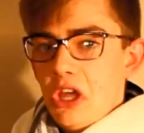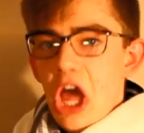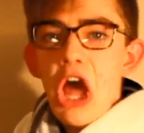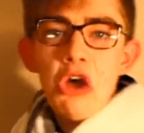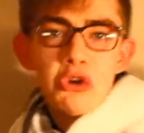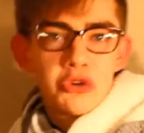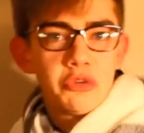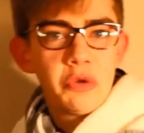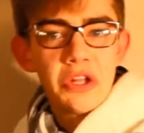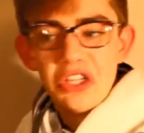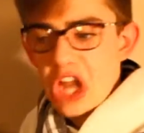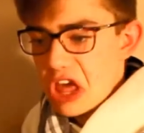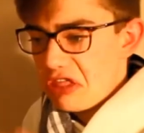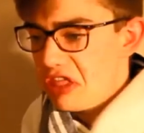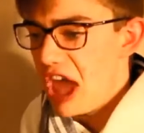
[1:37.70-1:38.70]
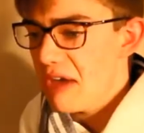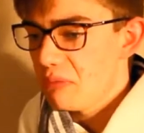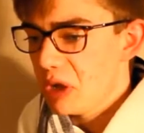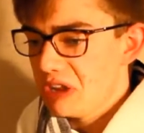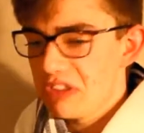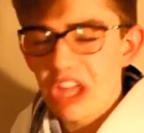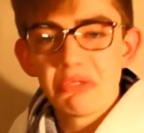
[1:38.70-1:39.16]
oh, well, not that
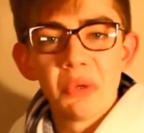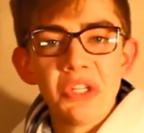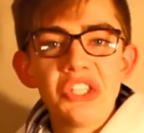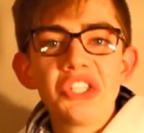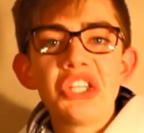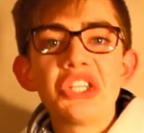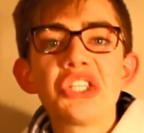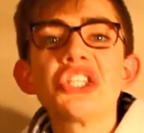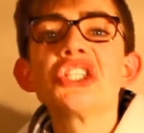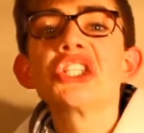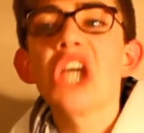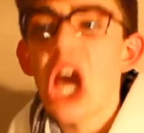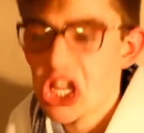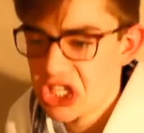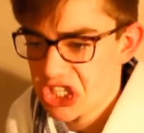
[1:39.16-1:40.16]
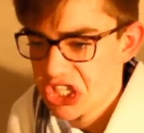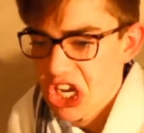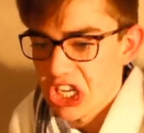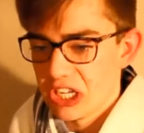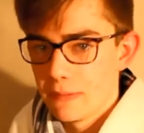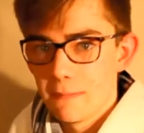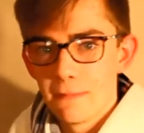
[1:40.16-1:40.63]
one. That one's
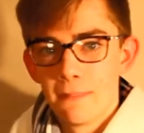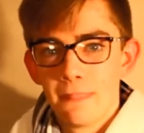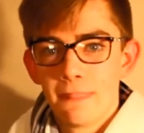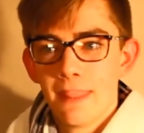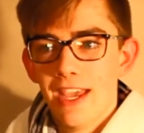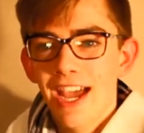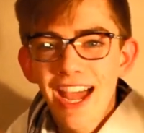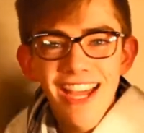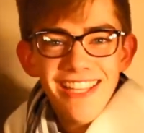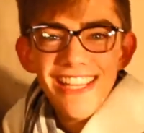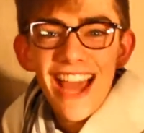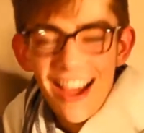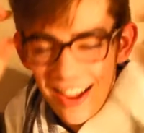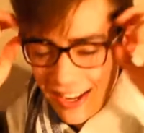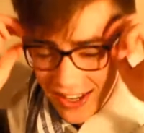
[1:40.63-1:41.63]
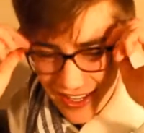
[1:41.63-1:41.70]
disgusting. Yeah.